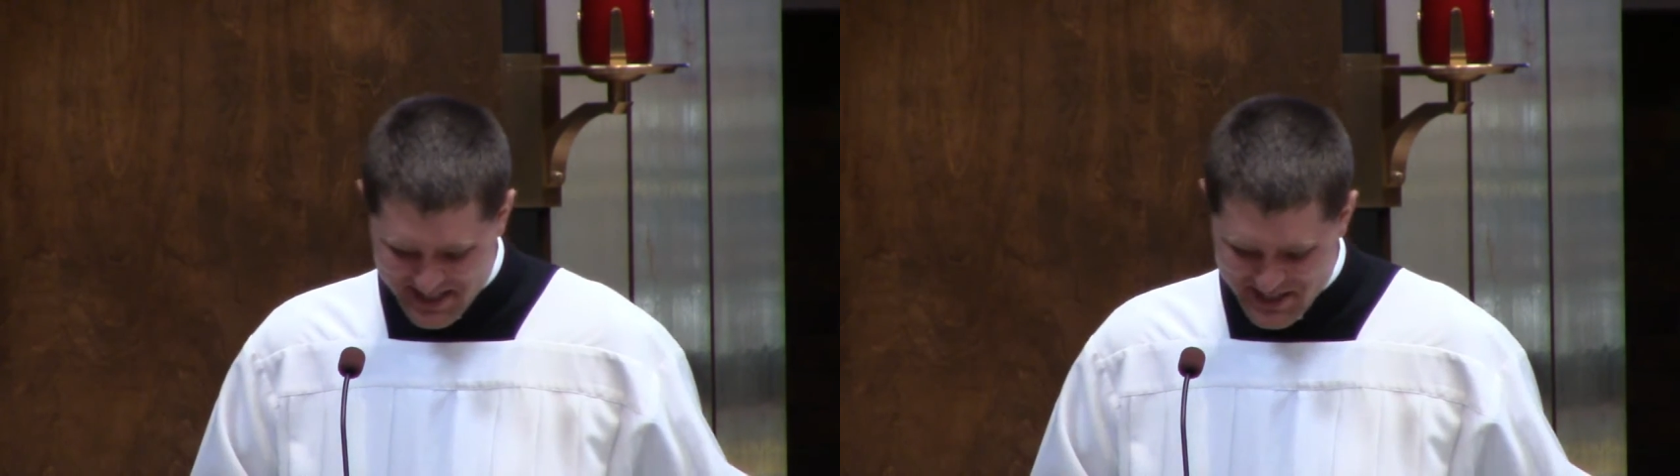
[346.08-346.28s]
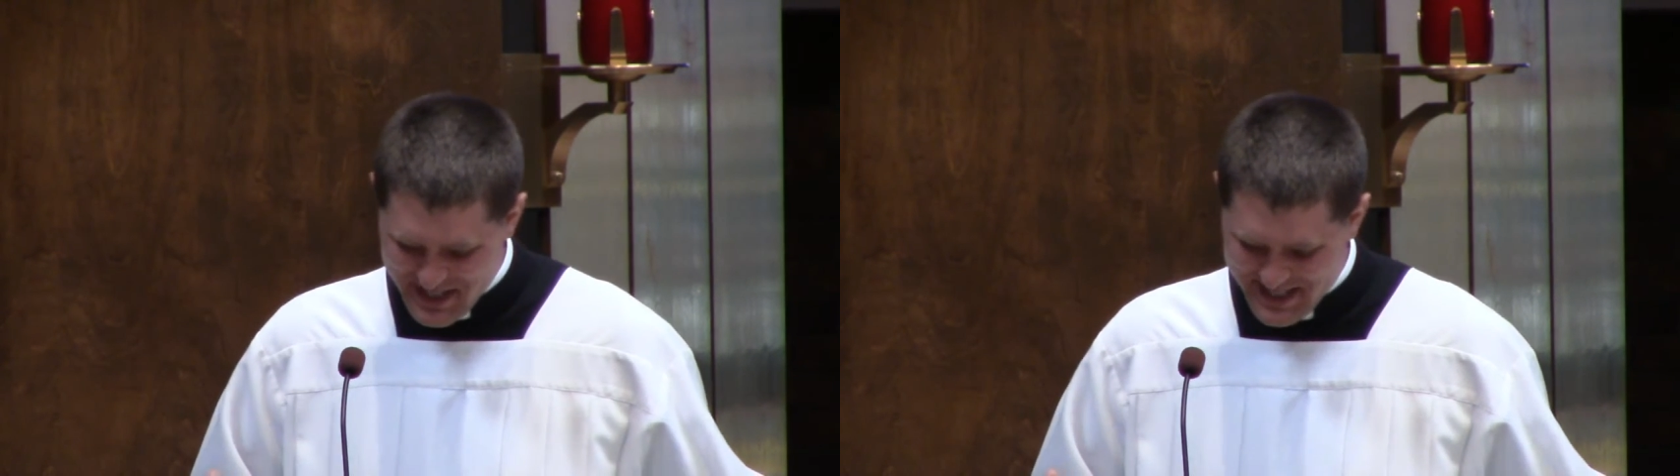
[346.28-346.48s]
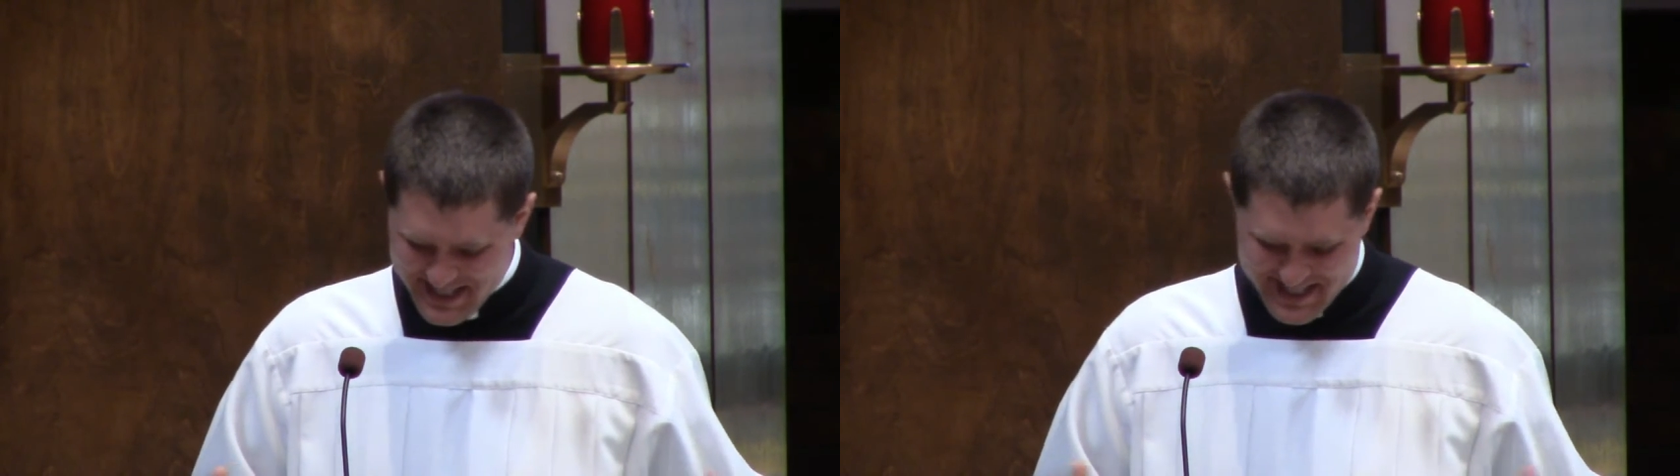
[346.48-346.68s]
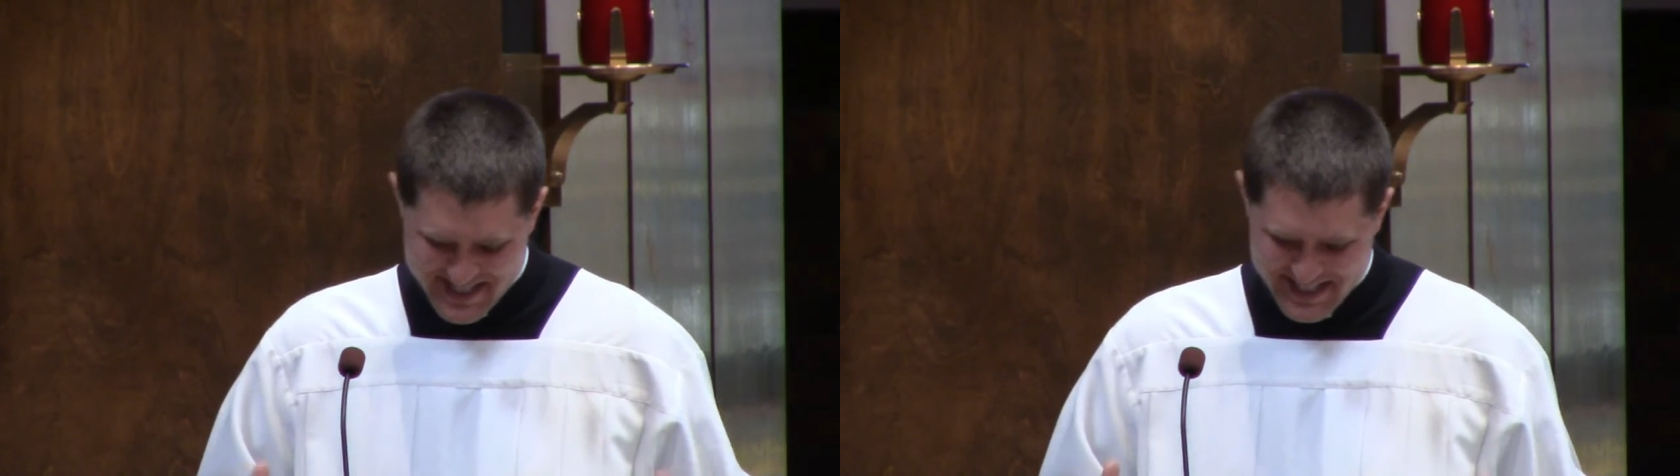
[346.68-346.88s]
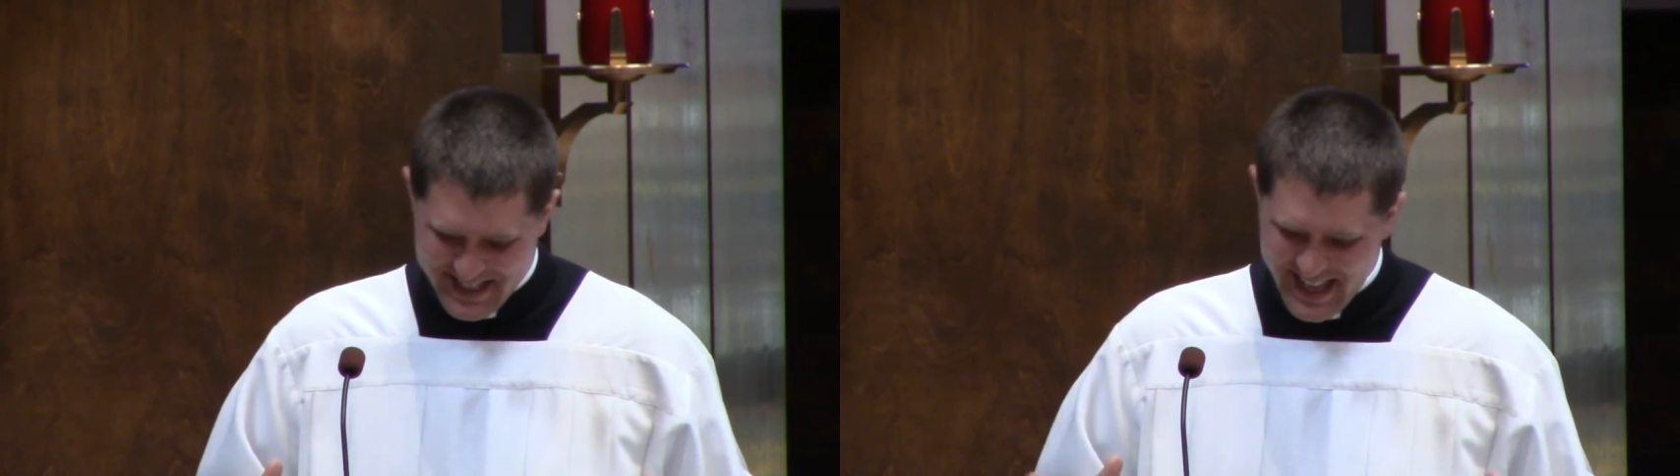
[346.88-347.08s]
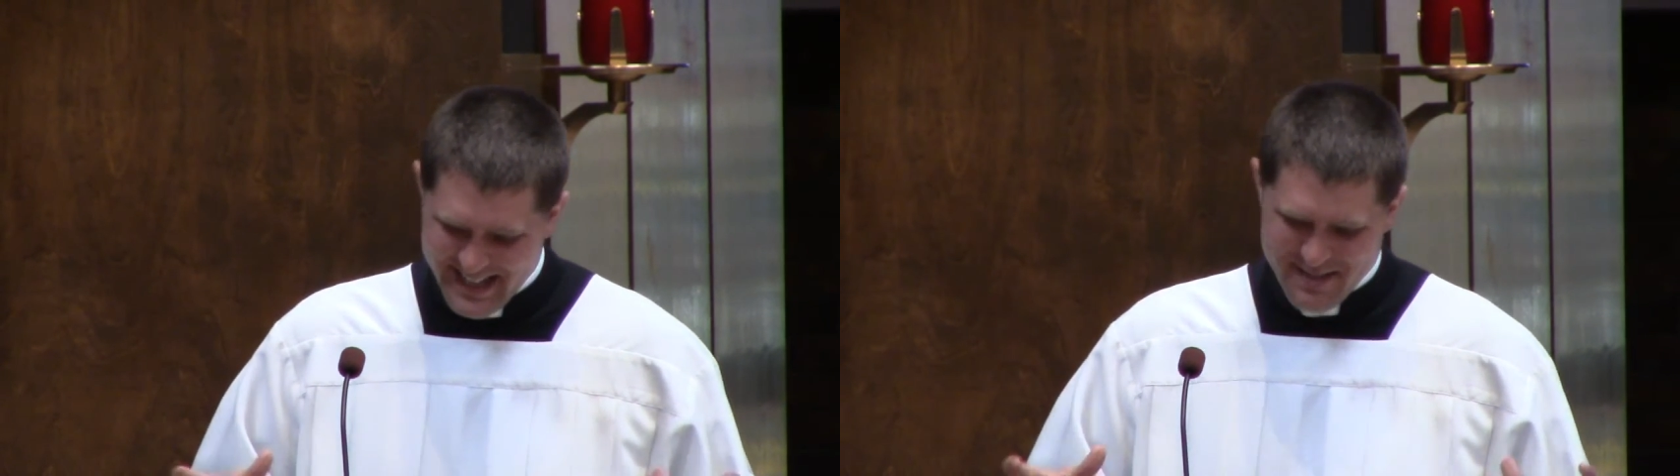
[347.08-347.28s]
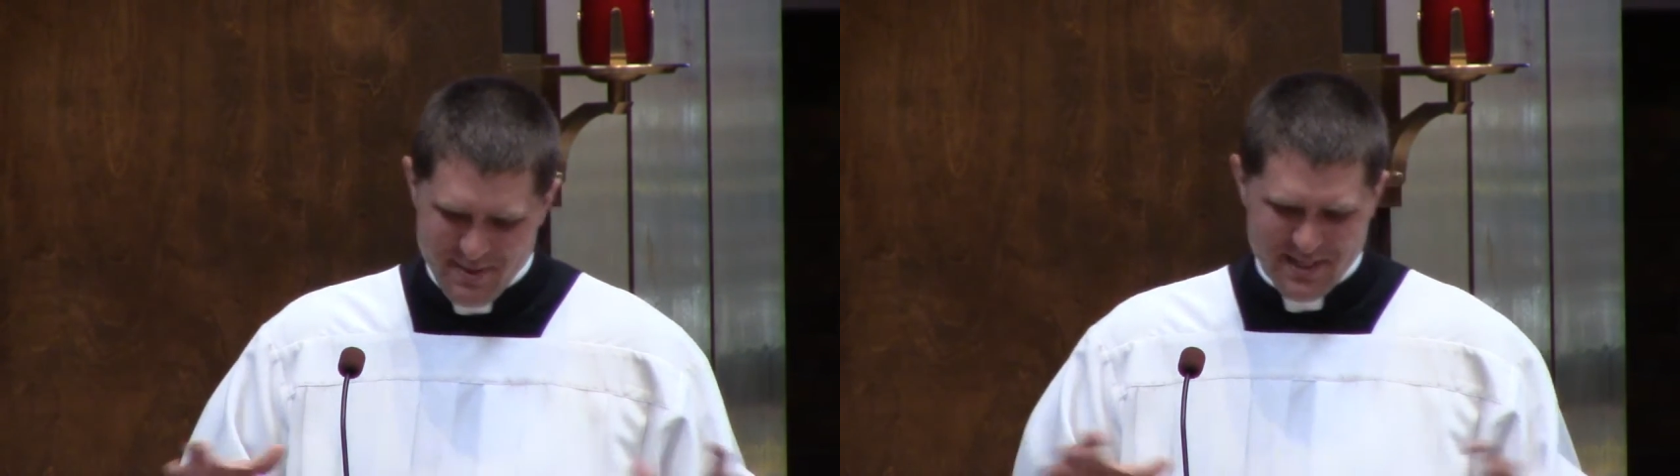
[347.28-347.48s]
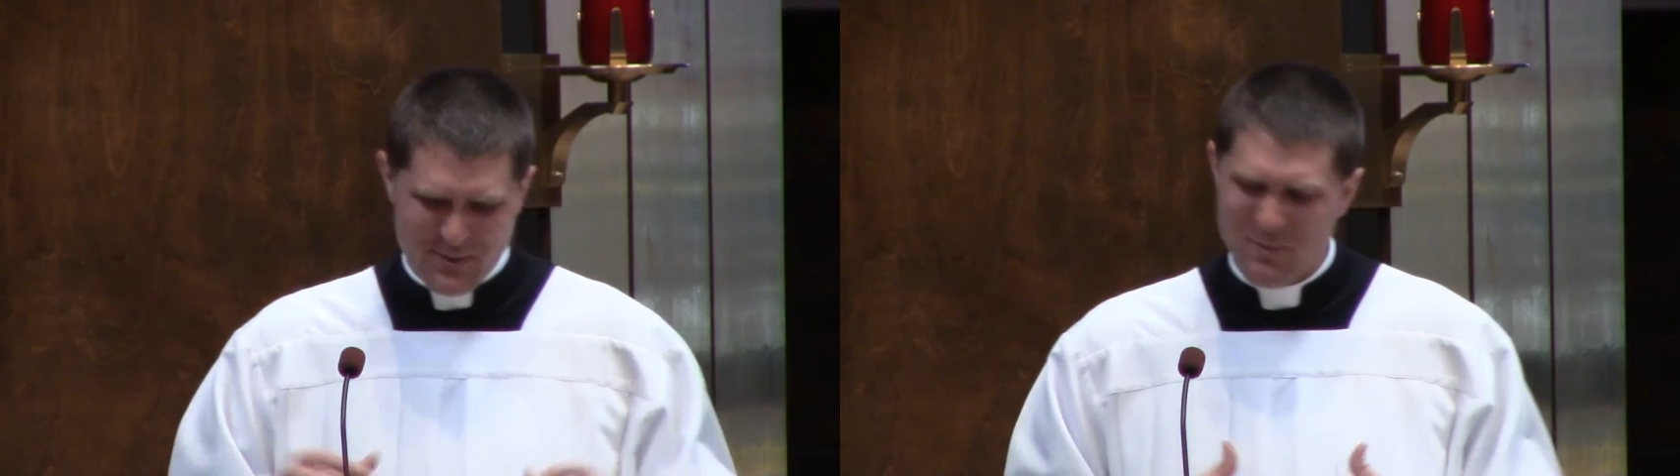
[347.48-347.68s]
to Jesus and let him
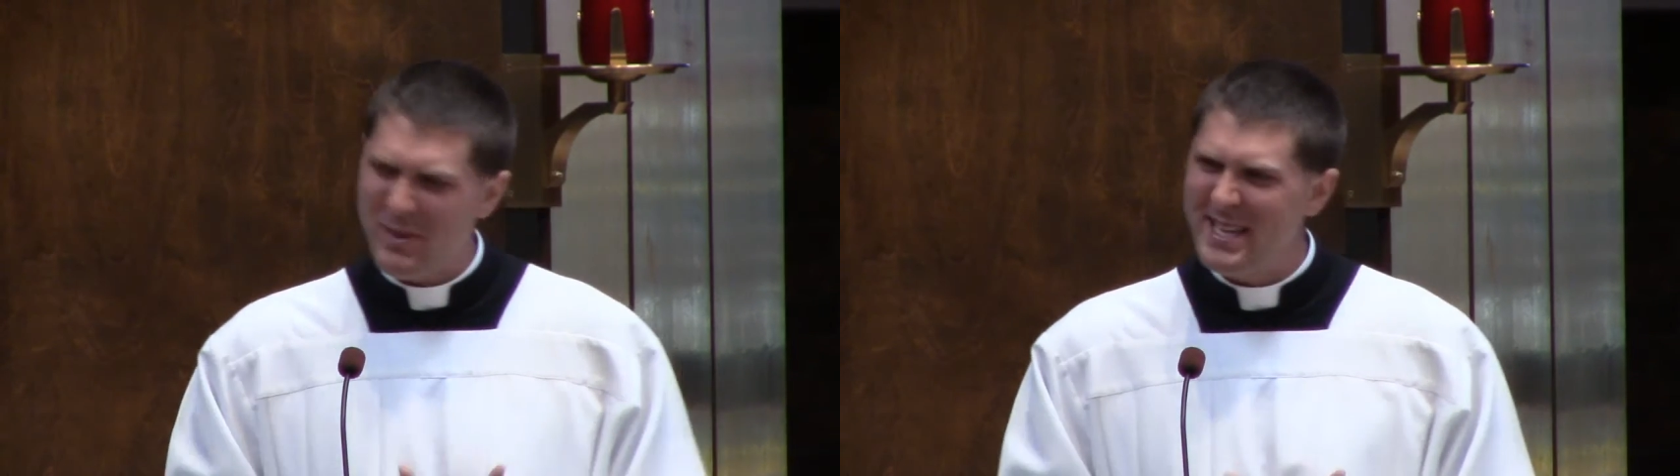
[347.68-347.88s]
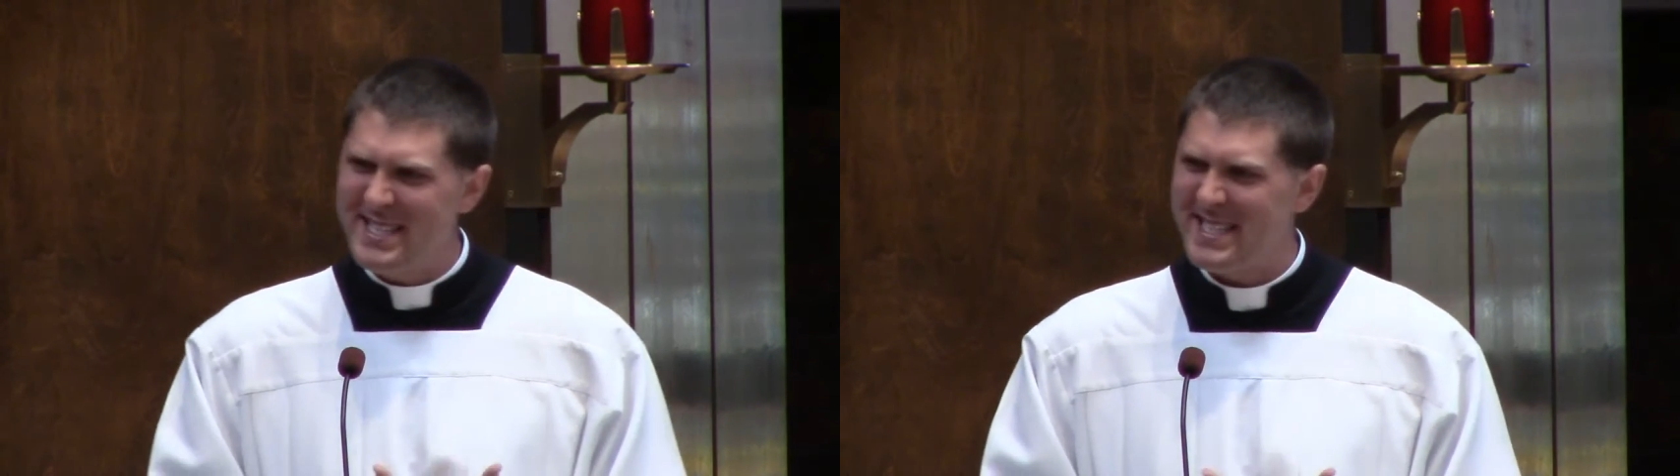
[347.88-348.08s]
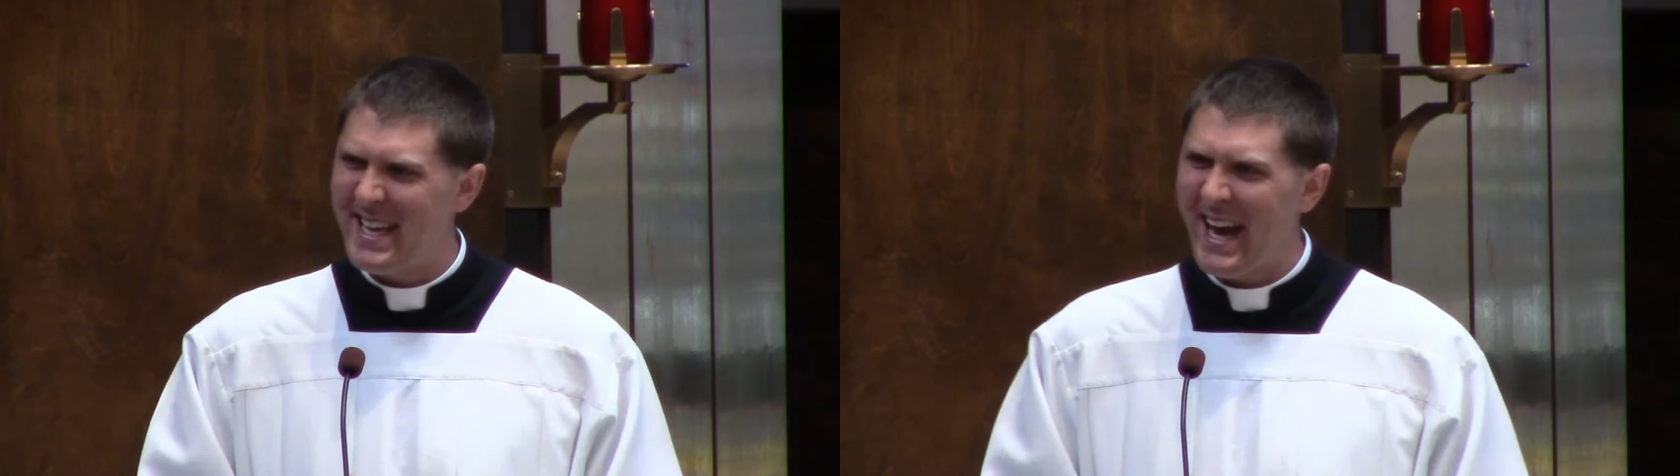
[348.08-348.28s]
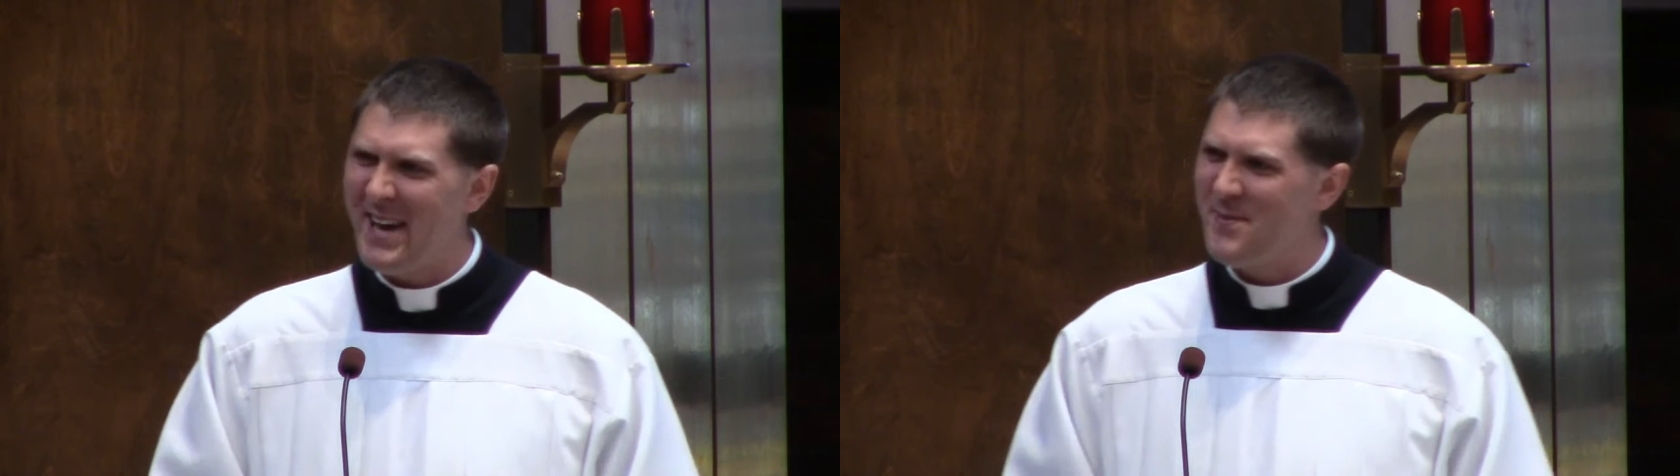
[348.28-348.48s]
into a place that I,